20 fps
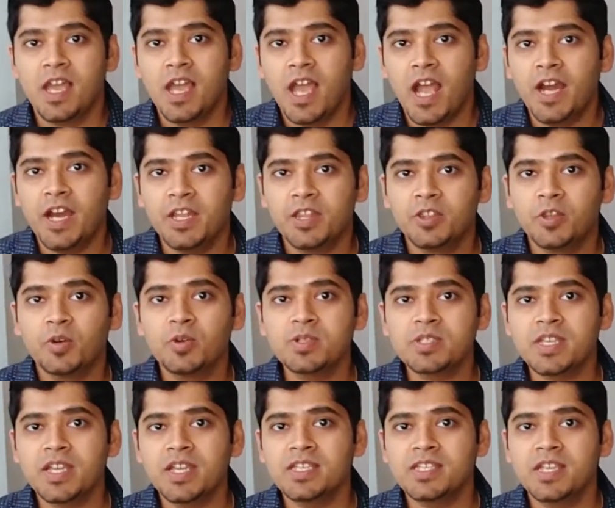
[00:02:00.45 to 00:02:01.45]
And in
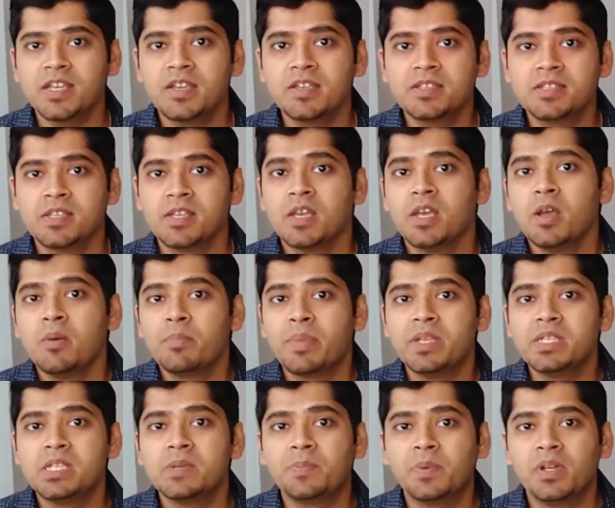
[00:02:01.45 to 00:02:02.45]
those cases,
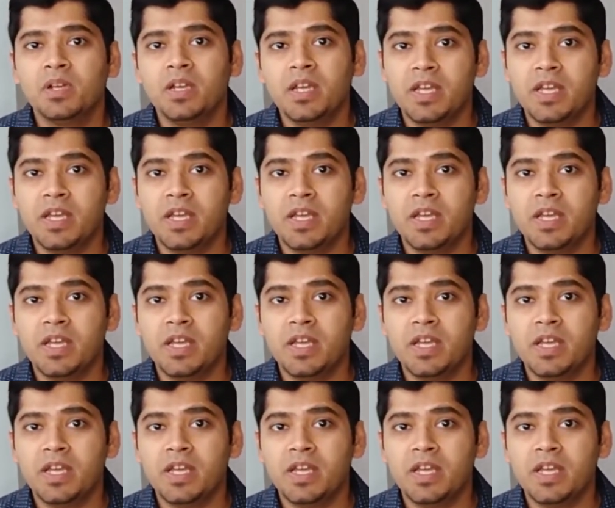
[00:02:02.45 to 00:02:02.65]
principle